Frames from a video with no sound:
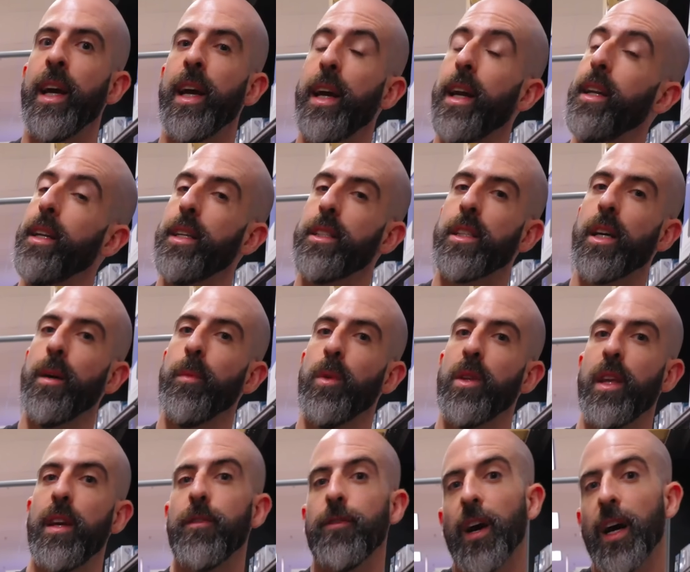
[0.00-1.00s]
and it does come with
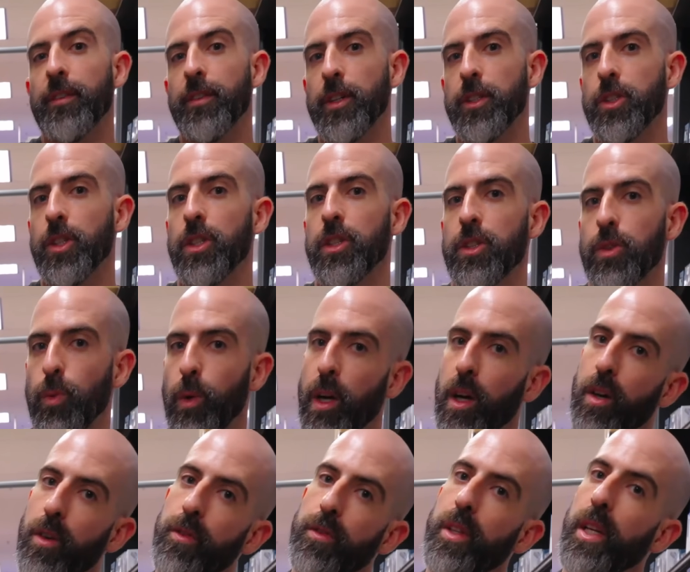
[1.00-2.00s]
a
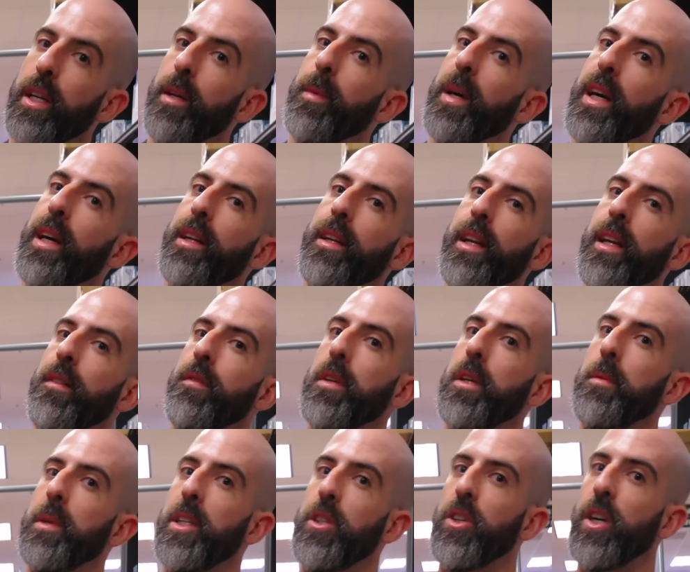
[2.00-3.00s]
512 gigabyte
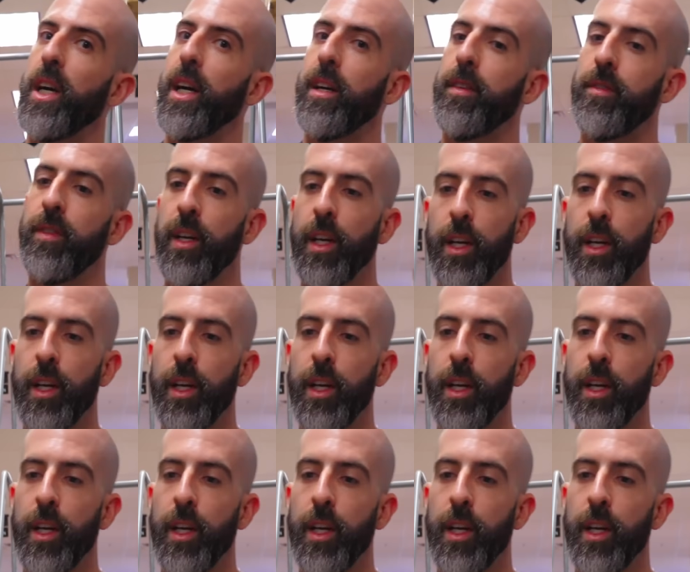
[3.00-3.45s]
NVMe drive.